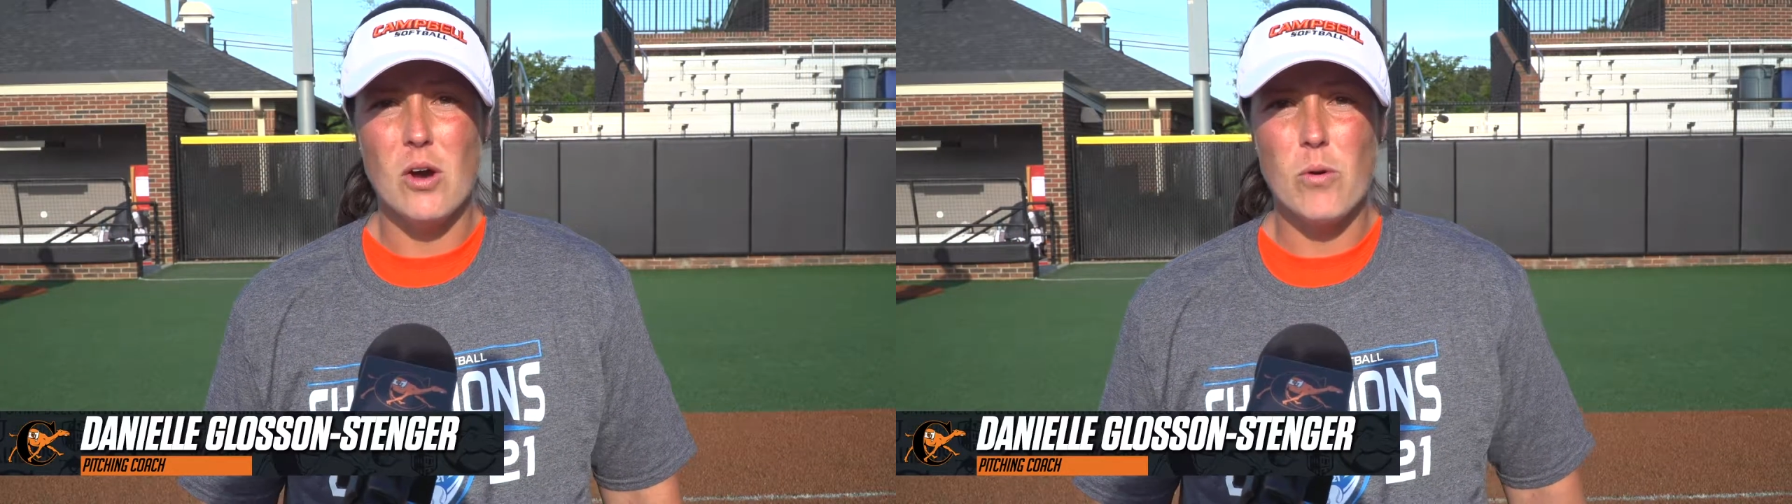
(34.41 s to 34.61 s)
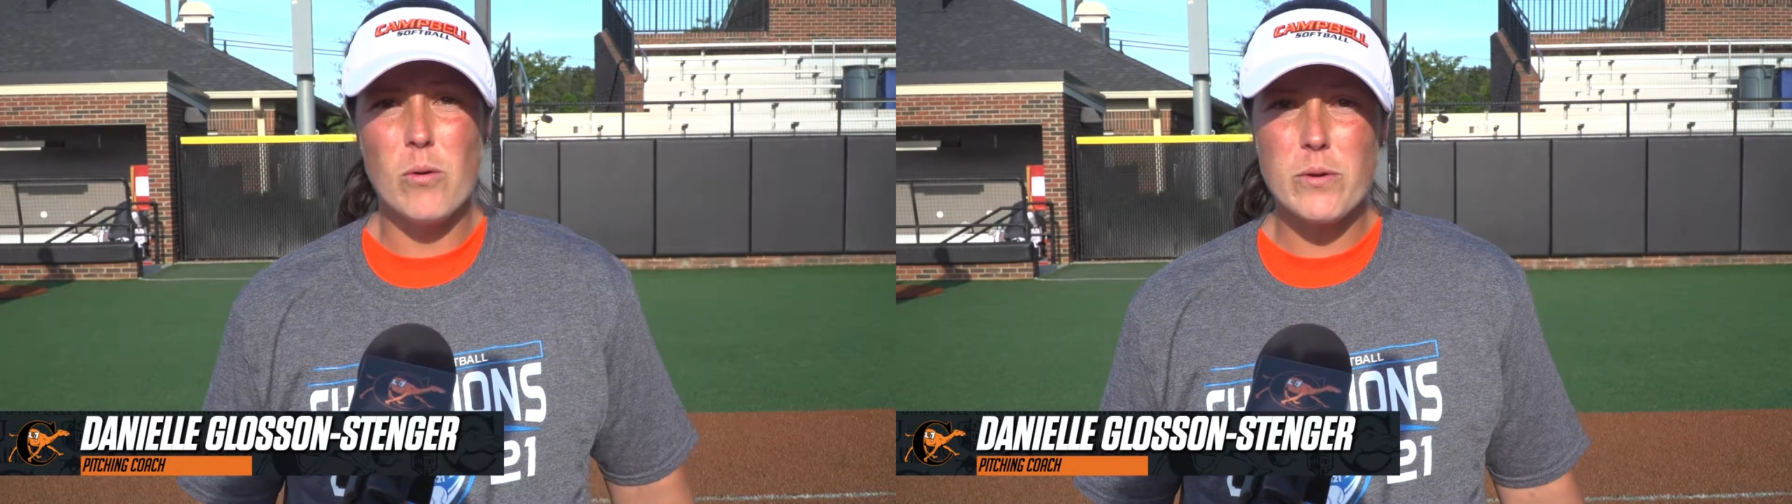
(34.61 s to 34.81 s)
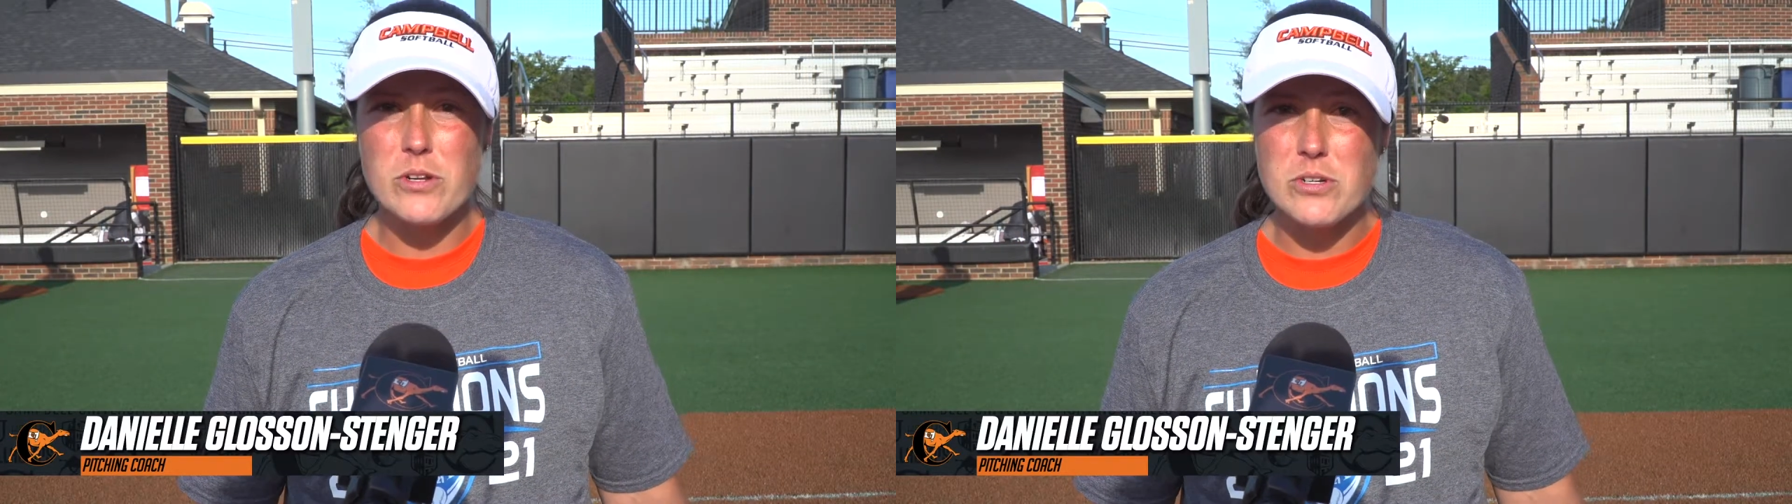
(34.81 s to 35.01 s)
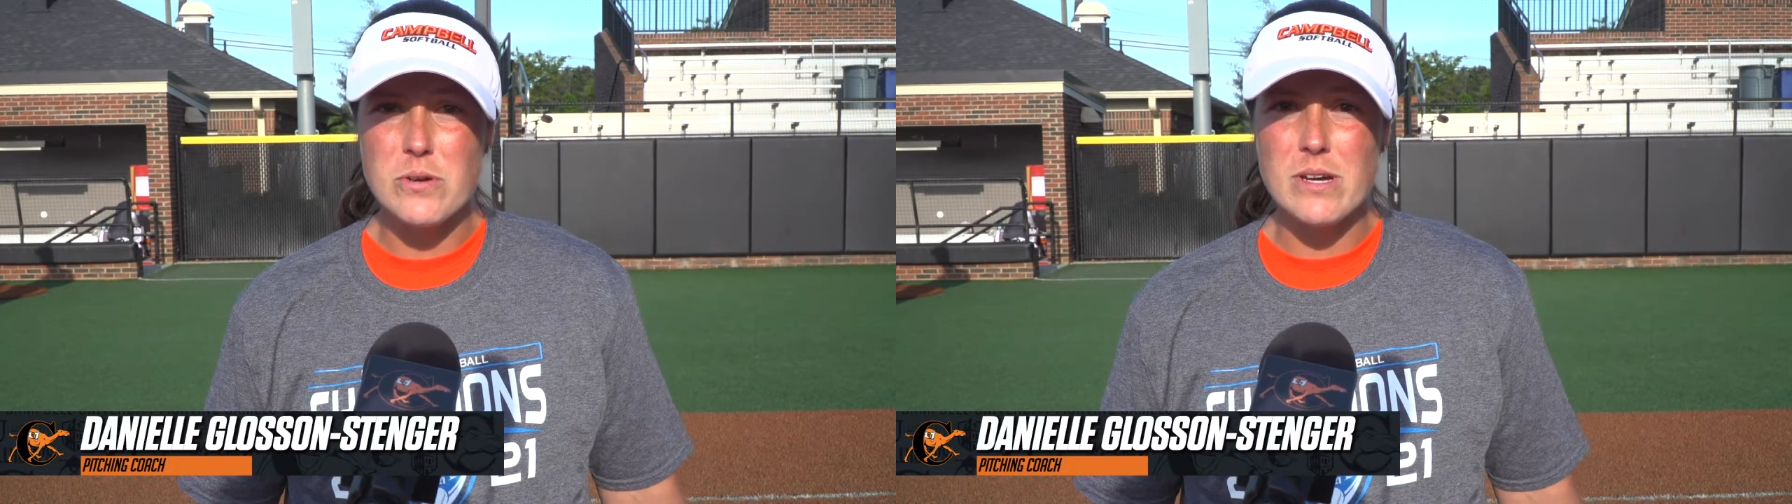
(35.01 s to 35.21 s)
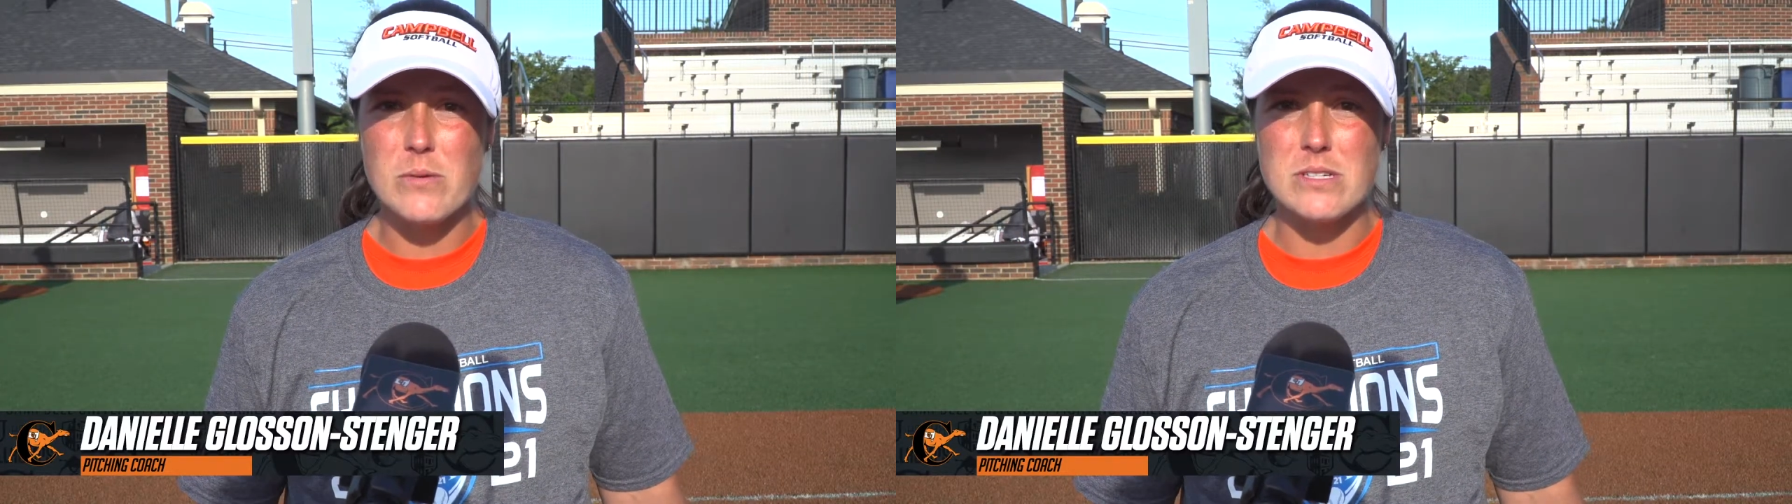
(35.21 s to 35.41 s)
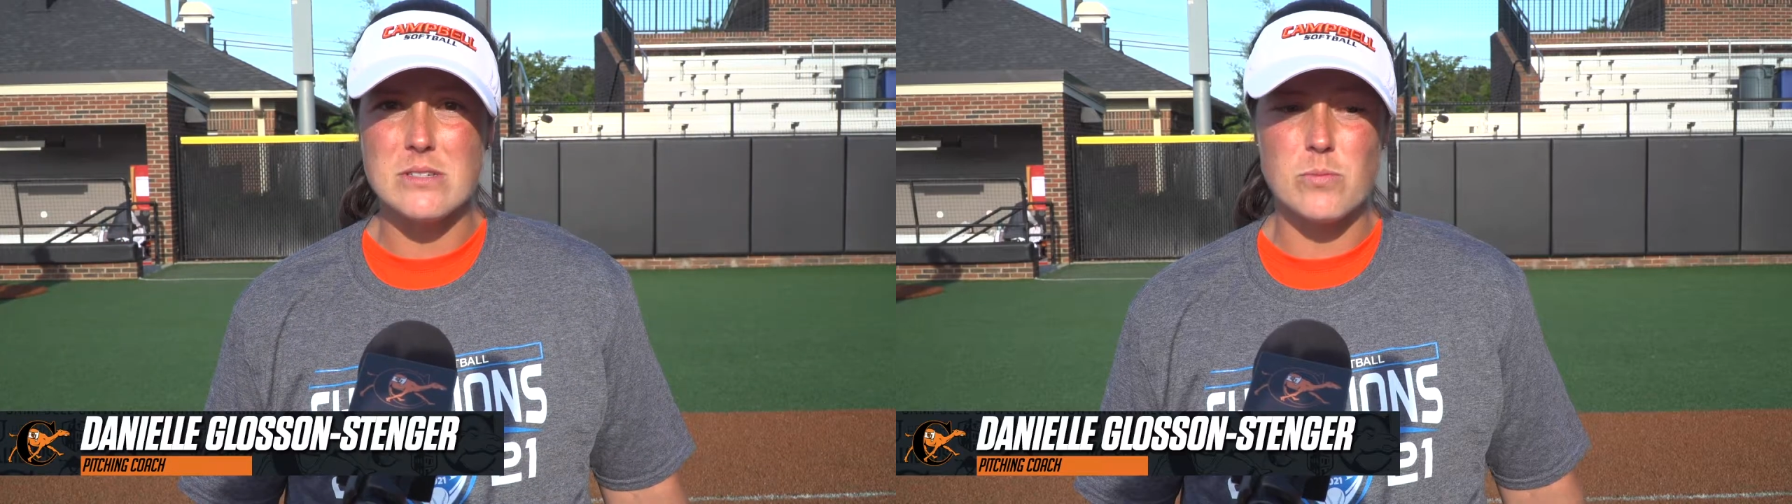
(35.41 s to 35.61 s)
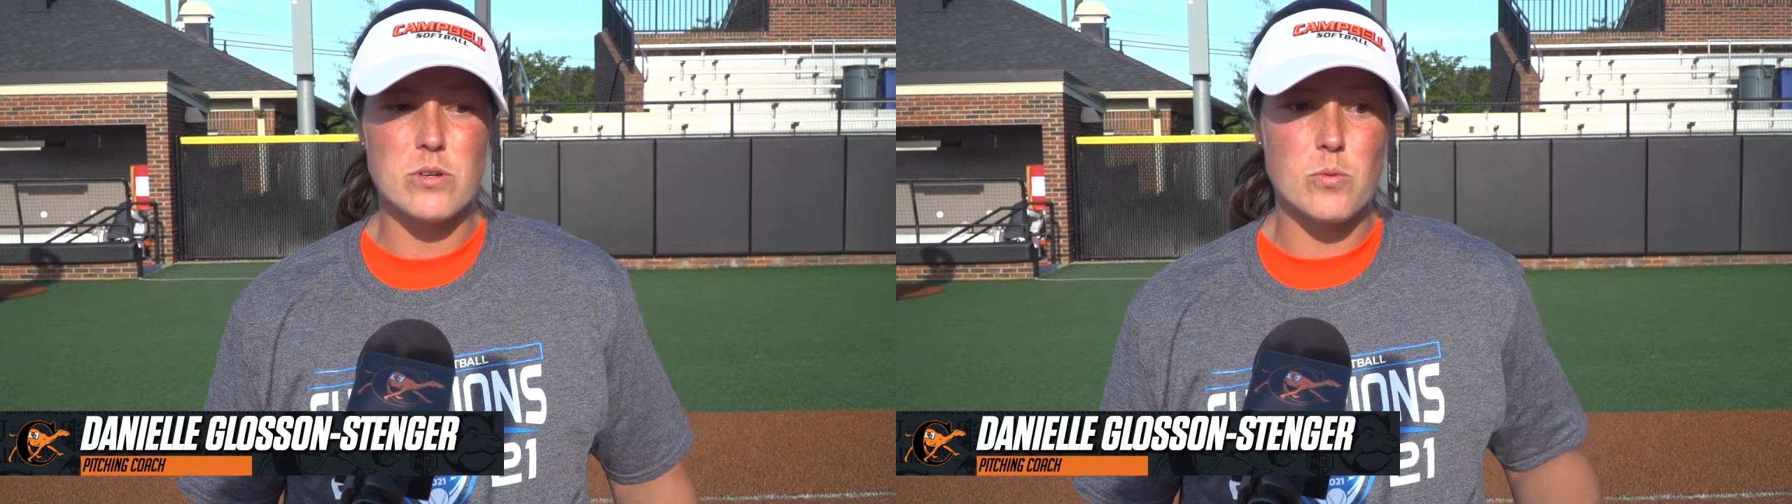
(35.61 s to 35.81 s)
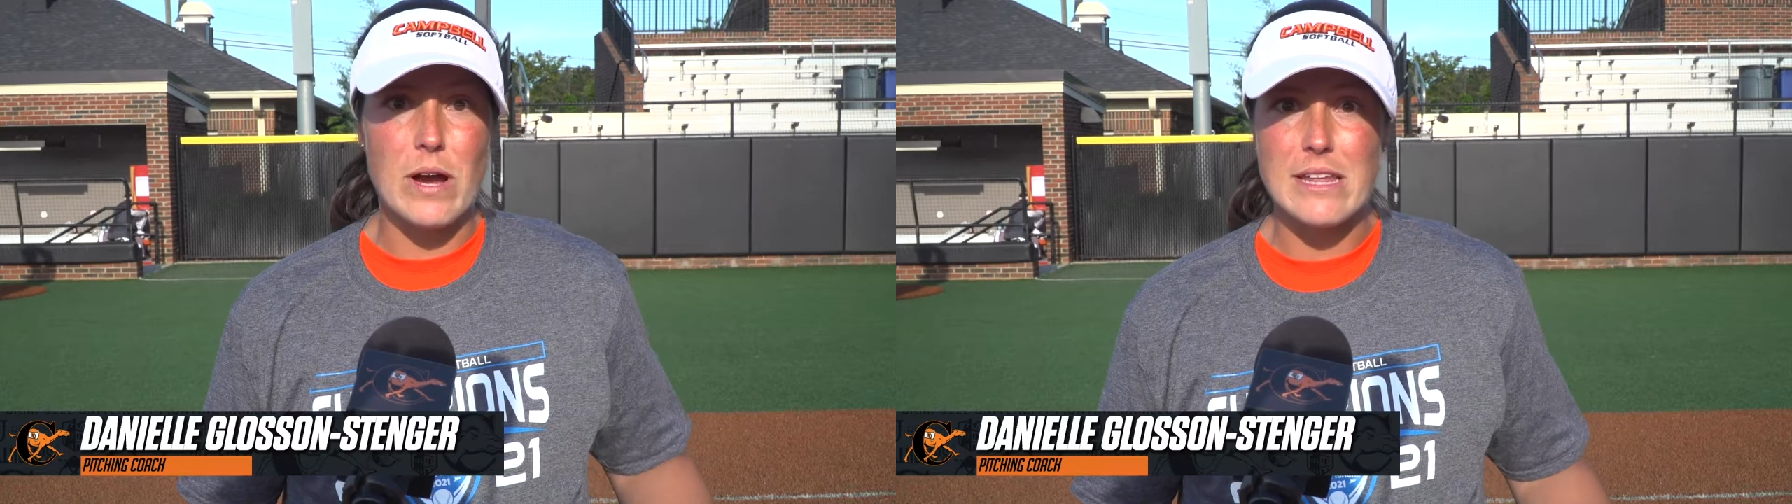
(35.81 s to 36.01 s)
what we were doing was
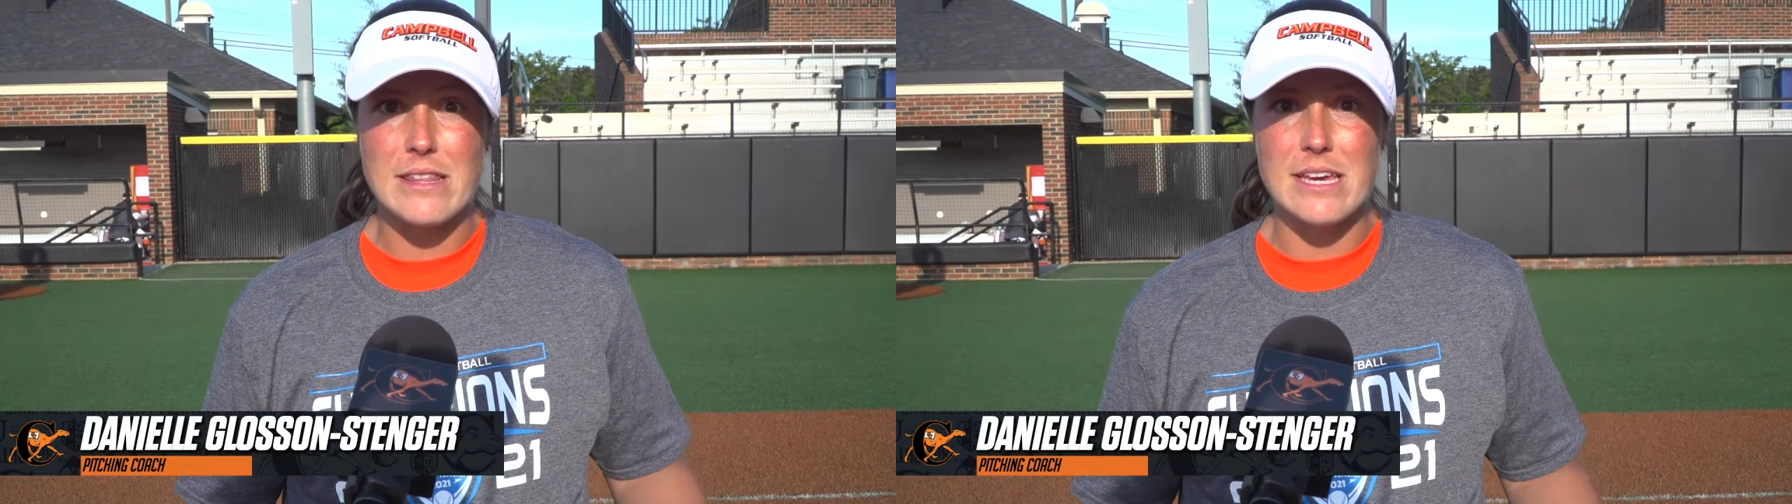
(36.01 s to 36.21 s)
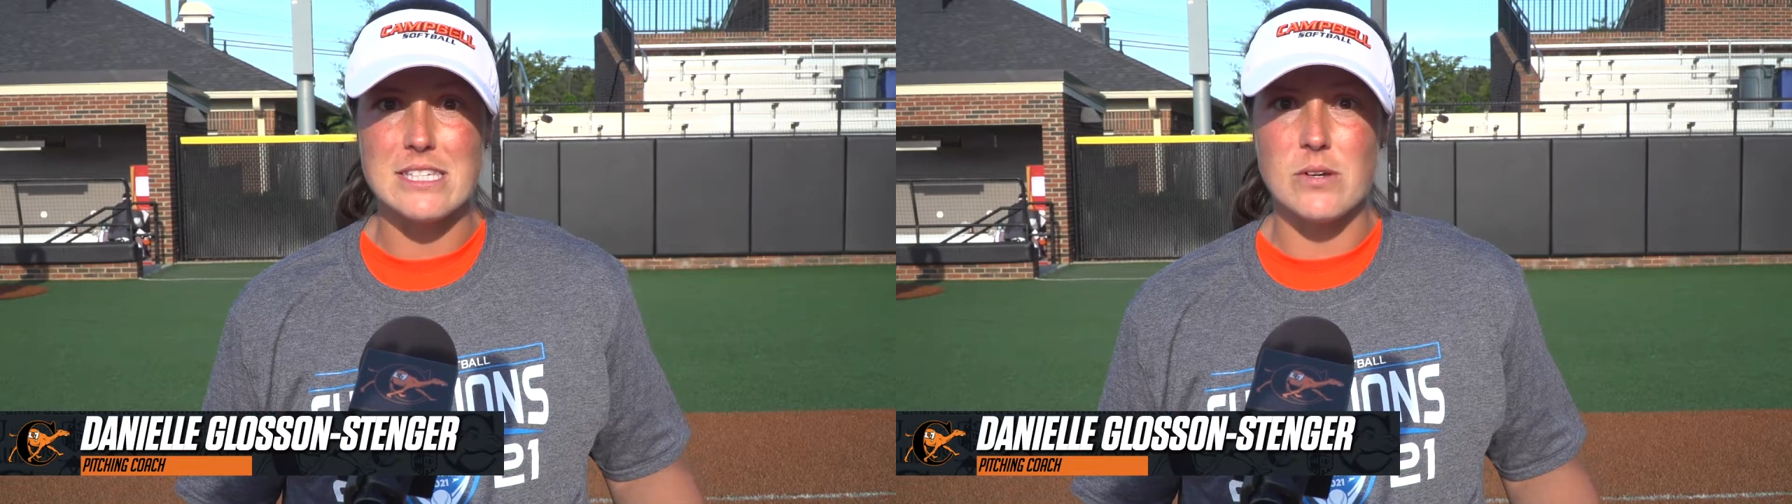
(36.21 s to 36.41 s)
were the right things.